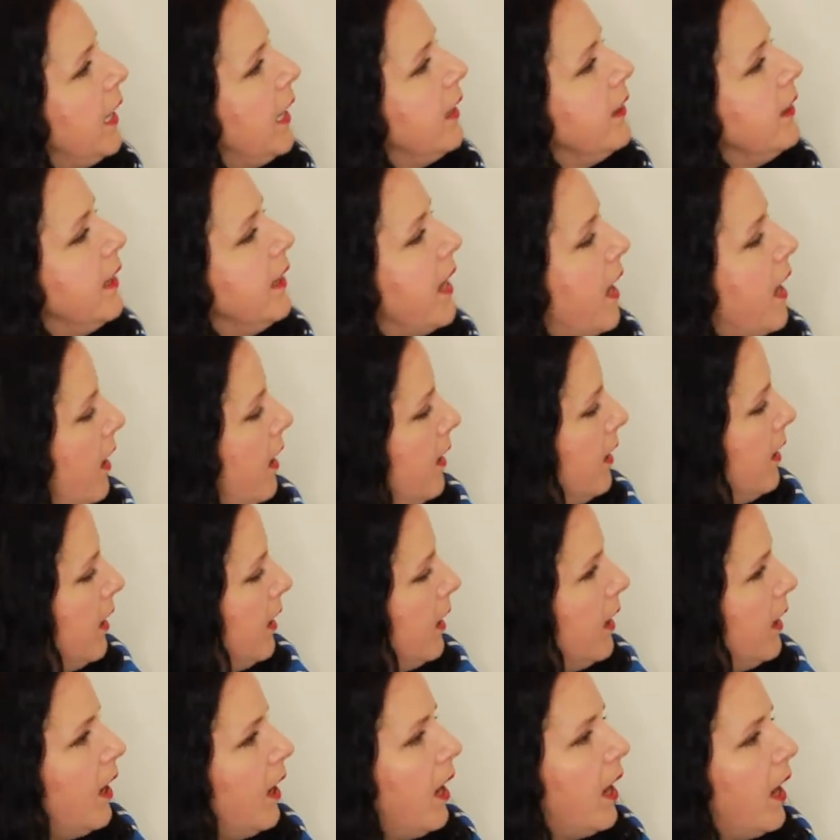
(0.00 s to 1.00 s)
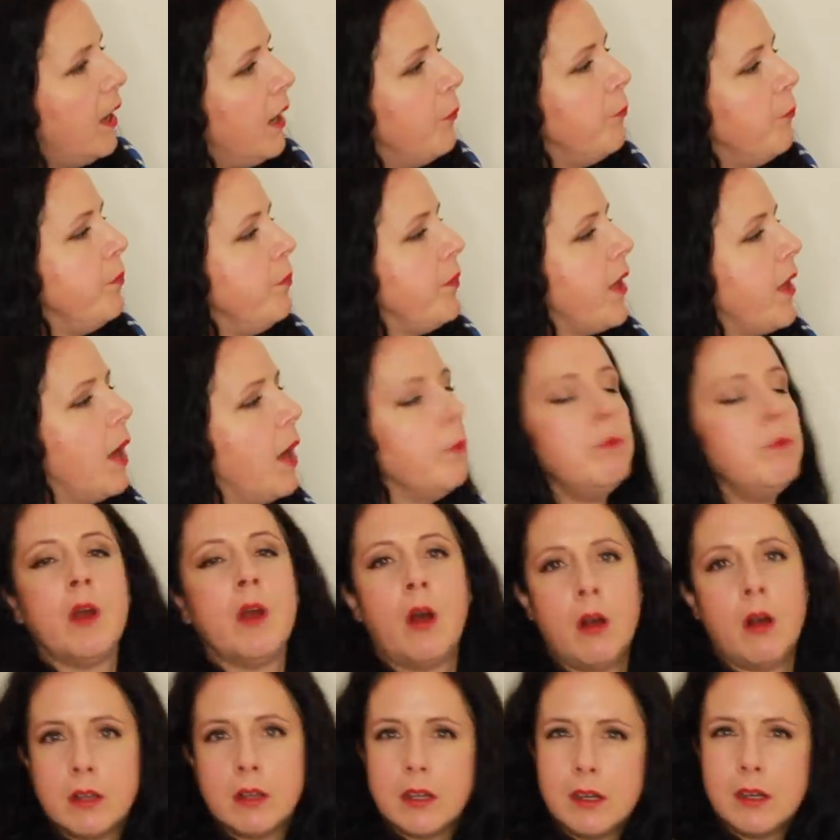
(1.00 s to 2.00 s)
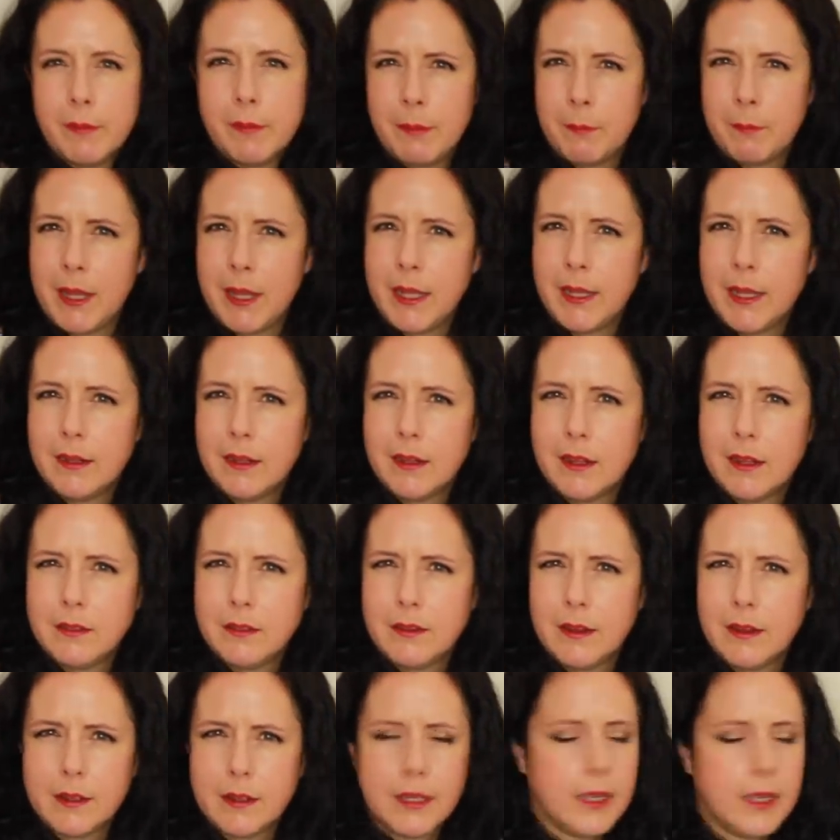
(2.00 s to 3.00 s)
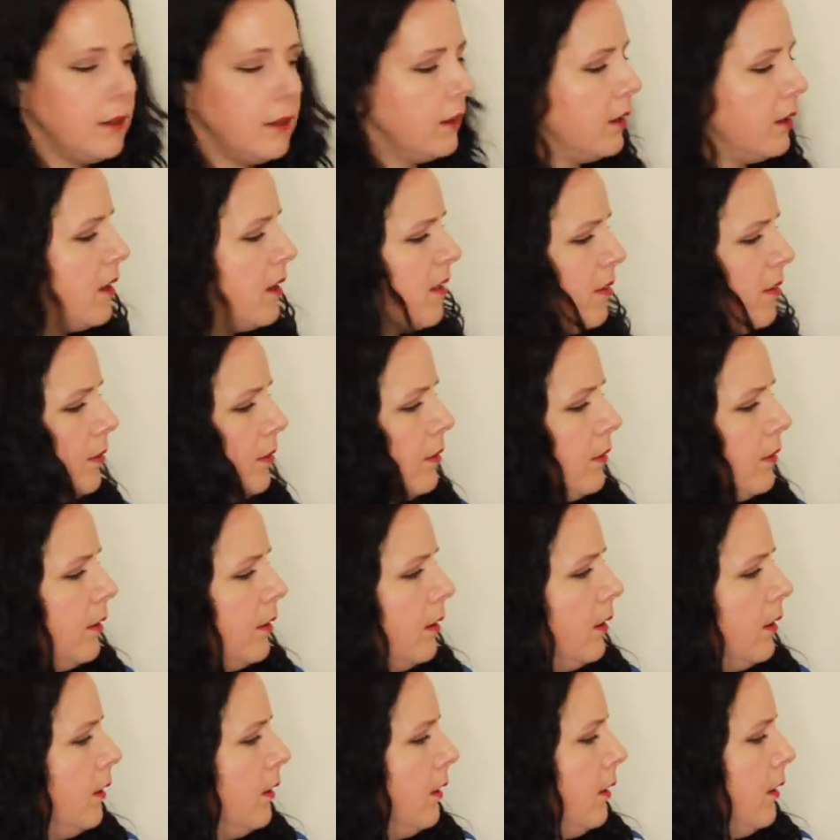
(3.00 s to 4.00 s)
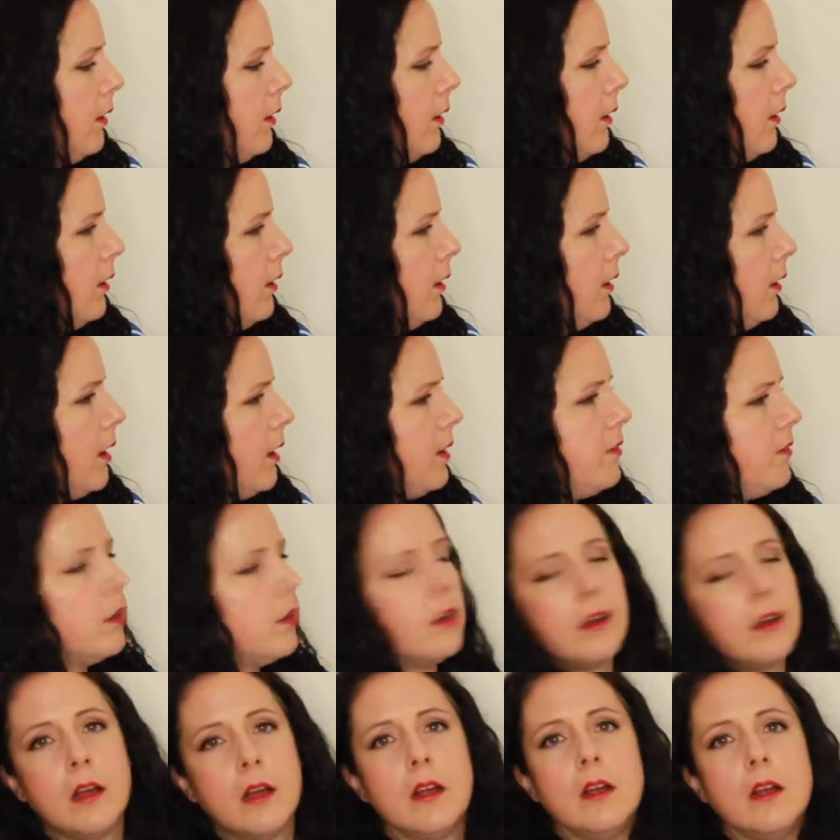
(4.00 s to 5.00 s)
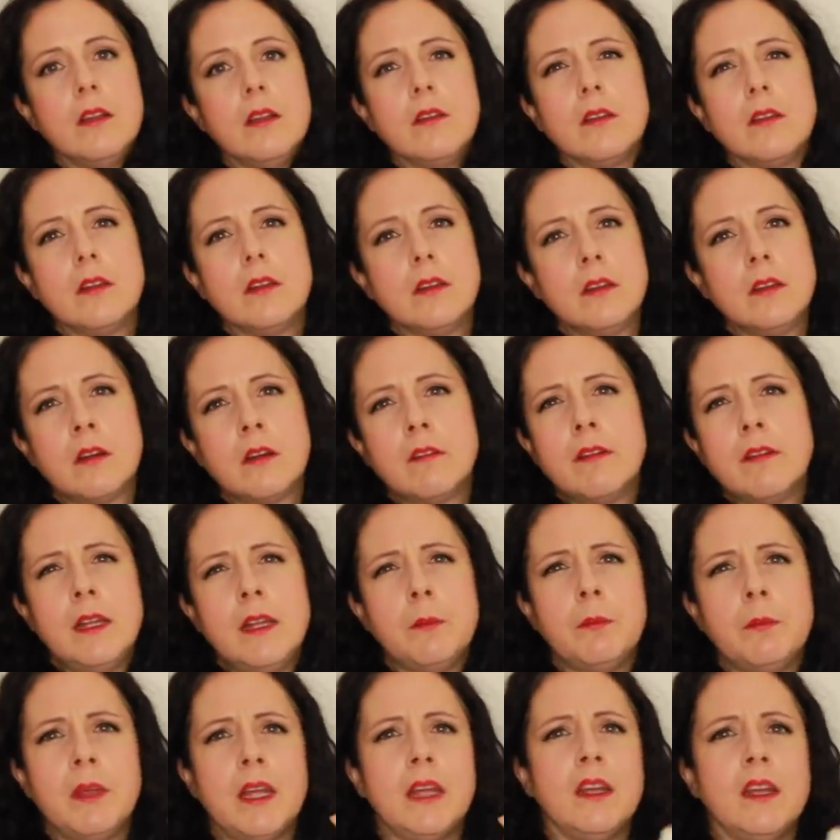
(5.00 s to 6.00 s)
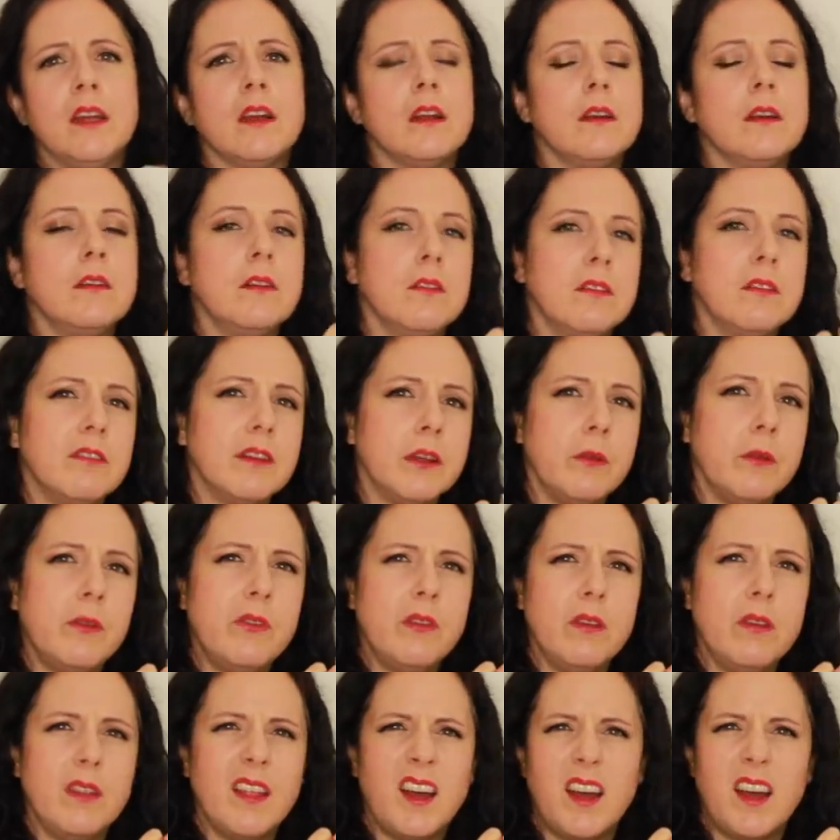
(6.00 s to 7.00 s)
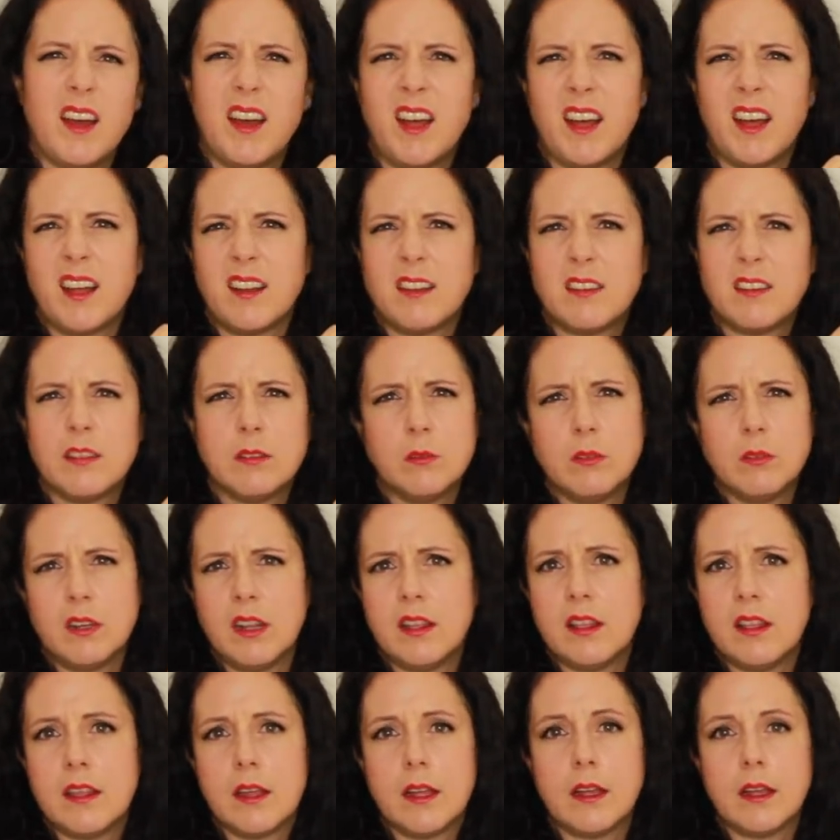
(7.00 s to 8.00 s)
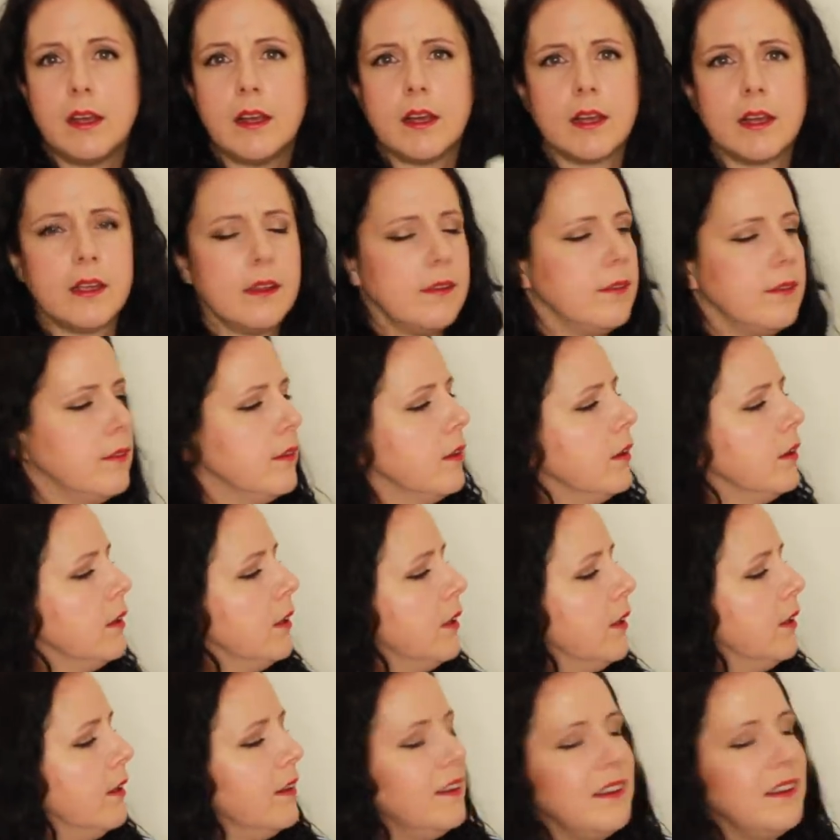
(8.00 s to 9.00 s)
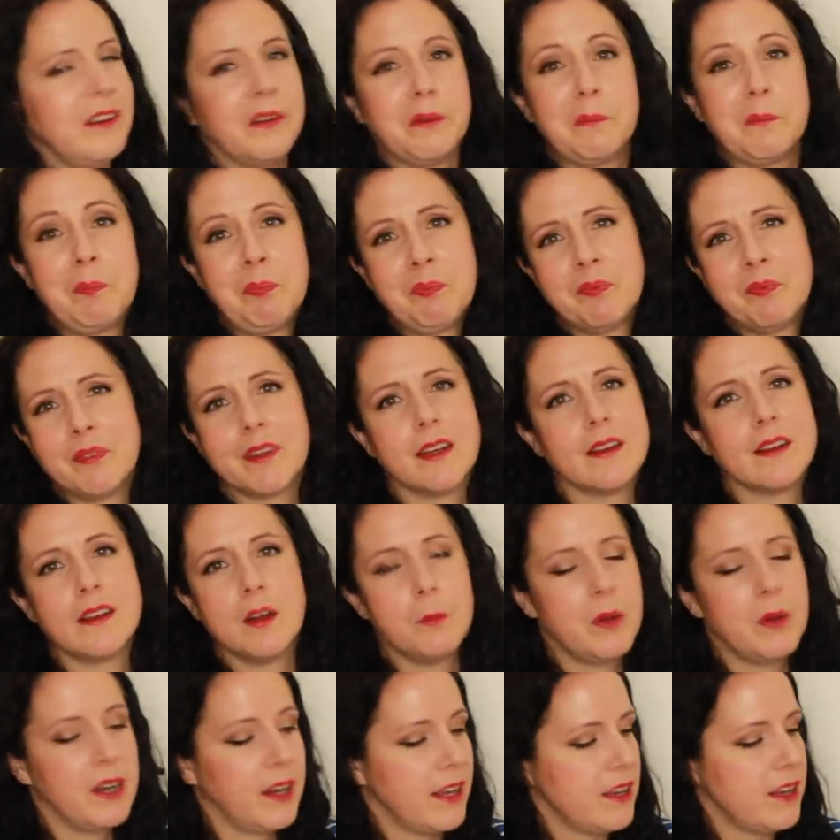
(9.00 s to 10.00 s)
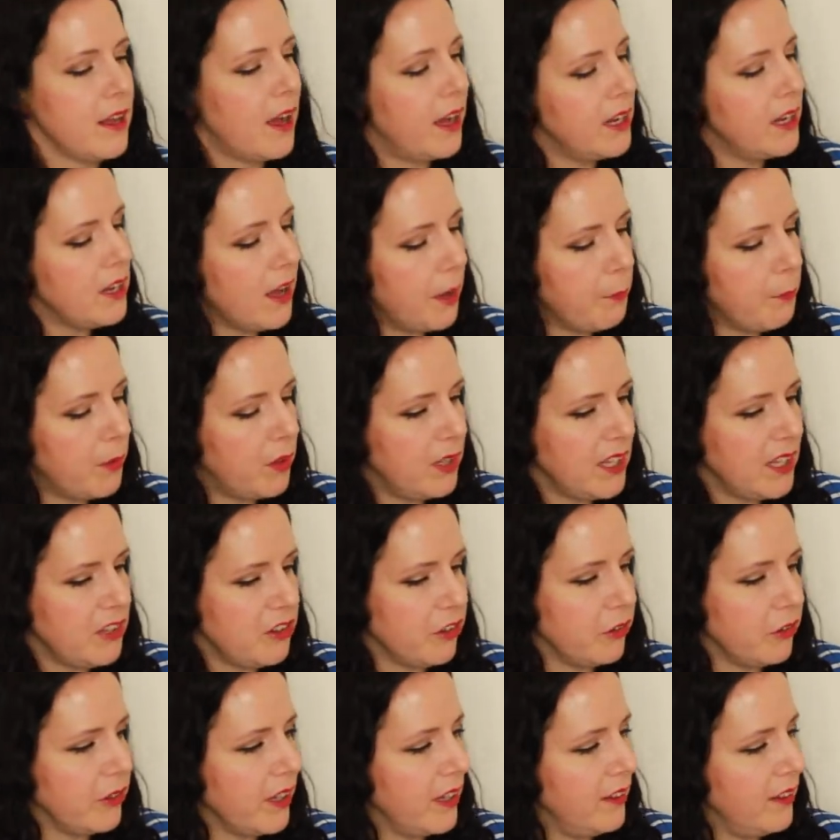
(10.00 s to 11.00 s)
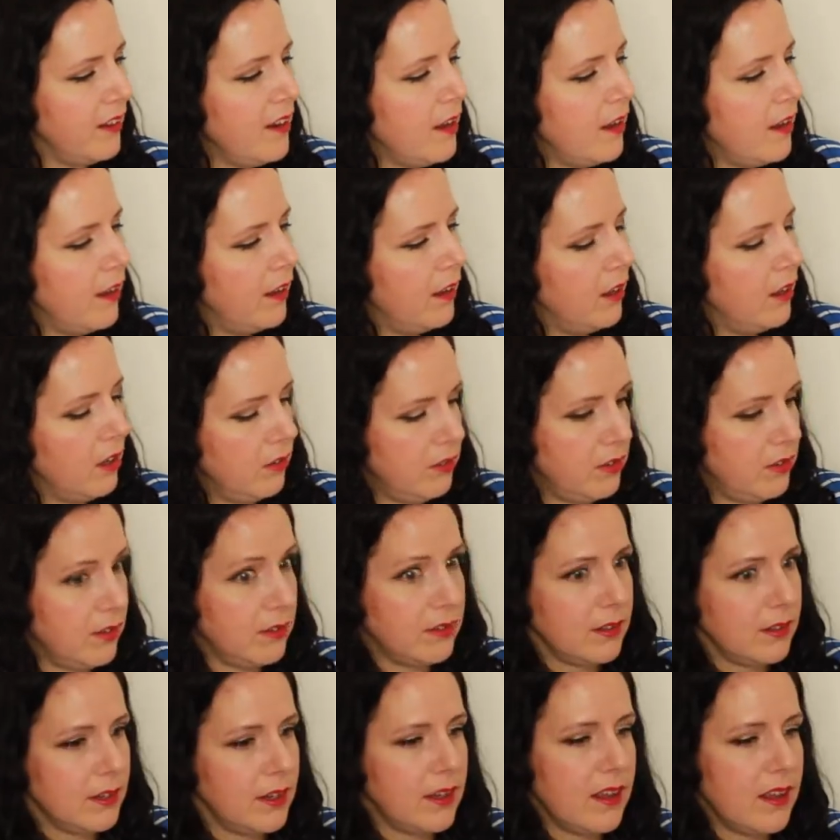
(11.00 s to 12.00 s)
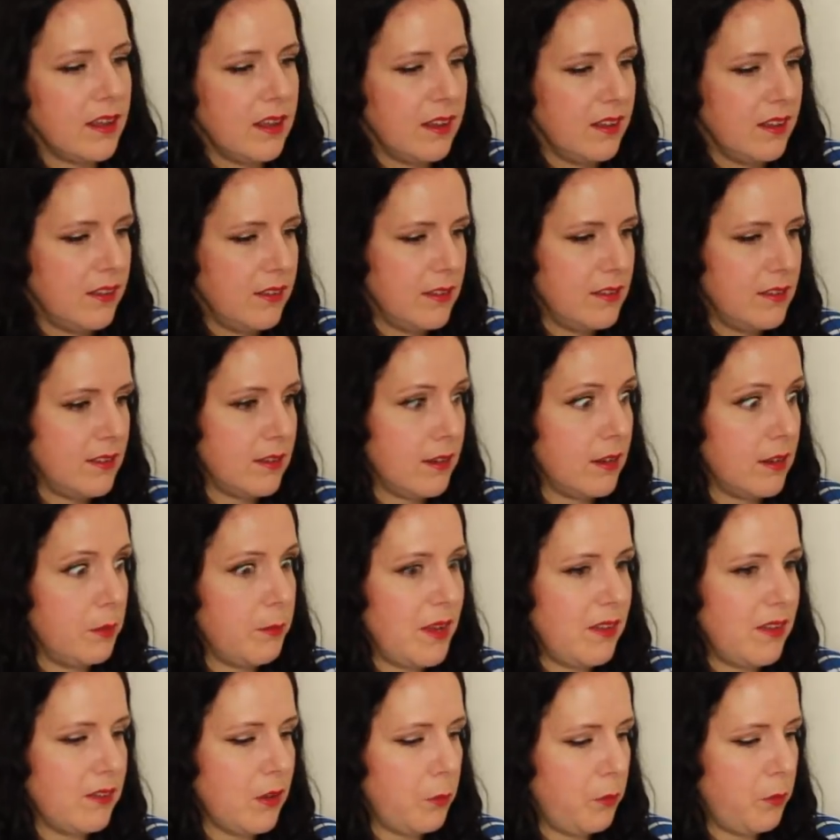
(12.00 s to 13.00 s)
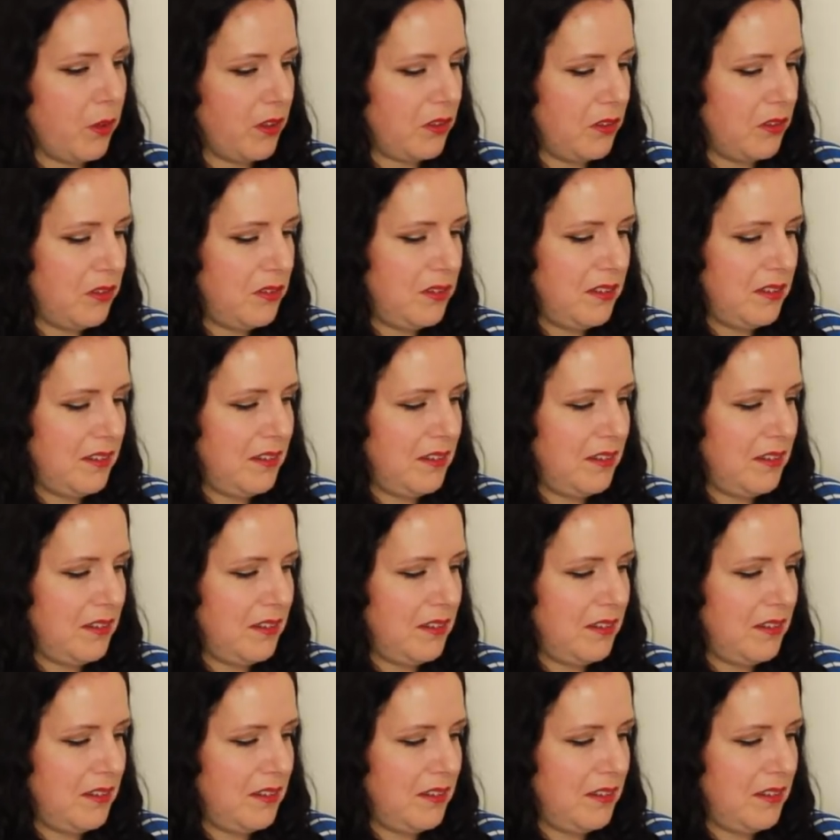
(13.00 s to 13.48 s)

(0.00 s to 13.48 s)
Yeah, I'm not going to be making that jacket. It's not really me. I don't know if I would suit that hat. What do you think, guys? No. Come on, I'm only joking. Obviously, it's gonna be someone's